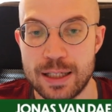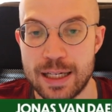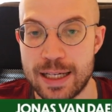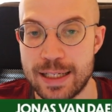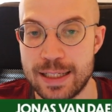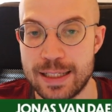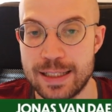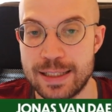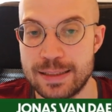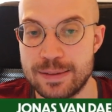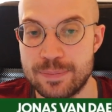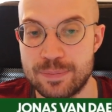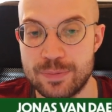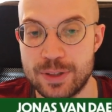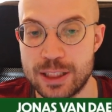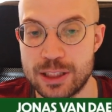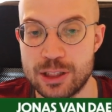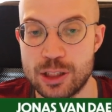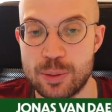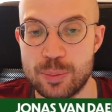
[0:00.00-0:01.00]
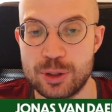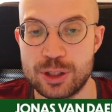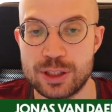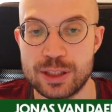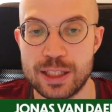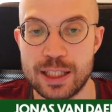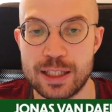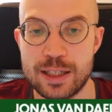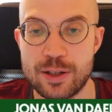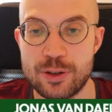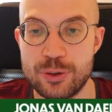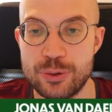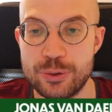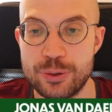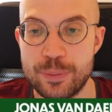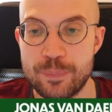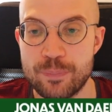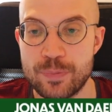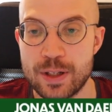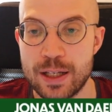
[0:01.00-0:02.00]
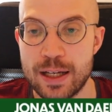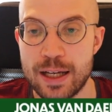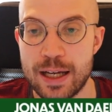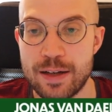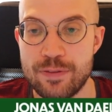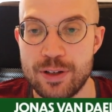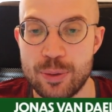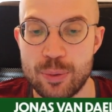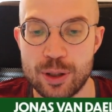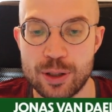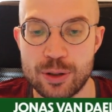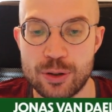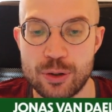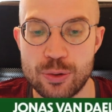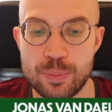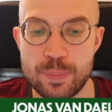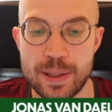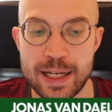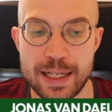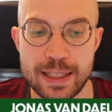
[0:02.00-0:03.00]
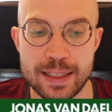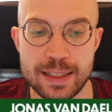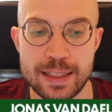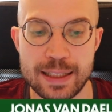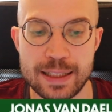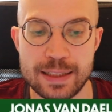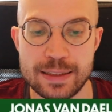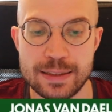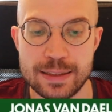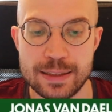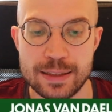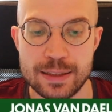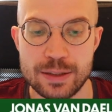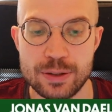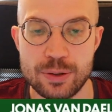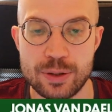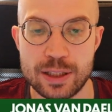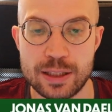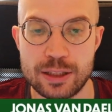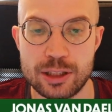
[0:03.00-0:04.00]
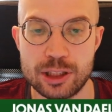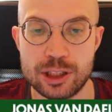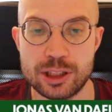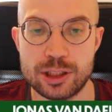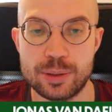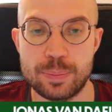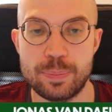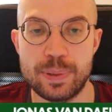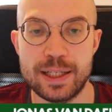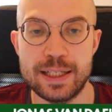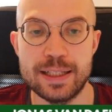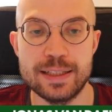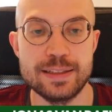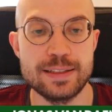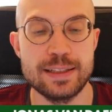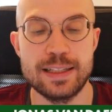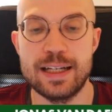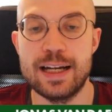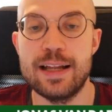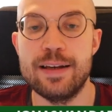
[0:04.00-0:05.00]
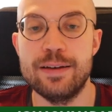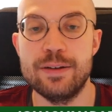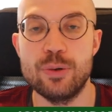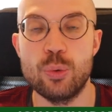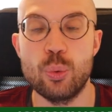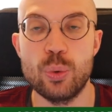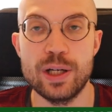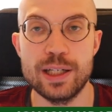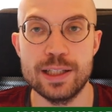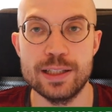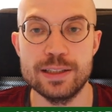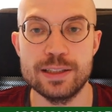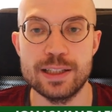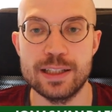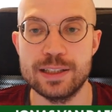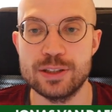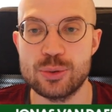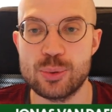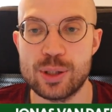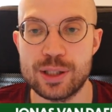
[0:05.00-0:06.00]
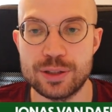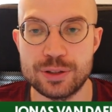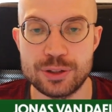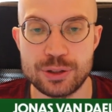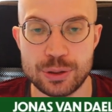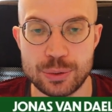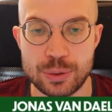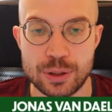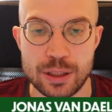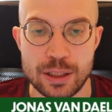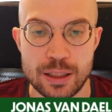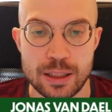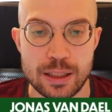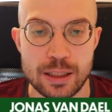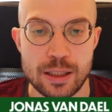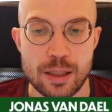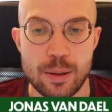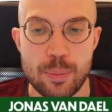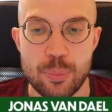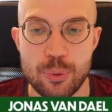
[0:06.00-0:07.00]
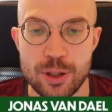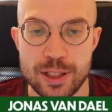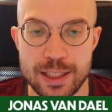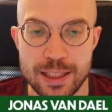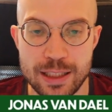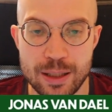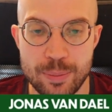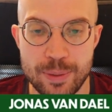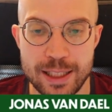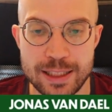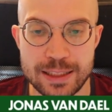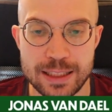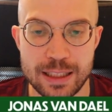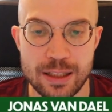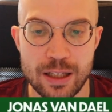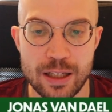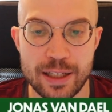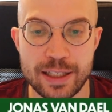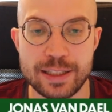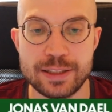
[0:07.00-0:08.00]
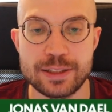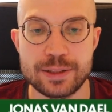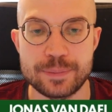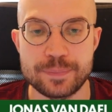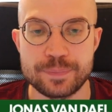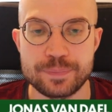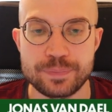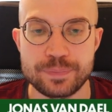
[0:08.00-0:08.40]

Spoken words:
And again, there's not much they can do. If they want to go back again, you can just pin it and win it as well. So pretty amazing lines.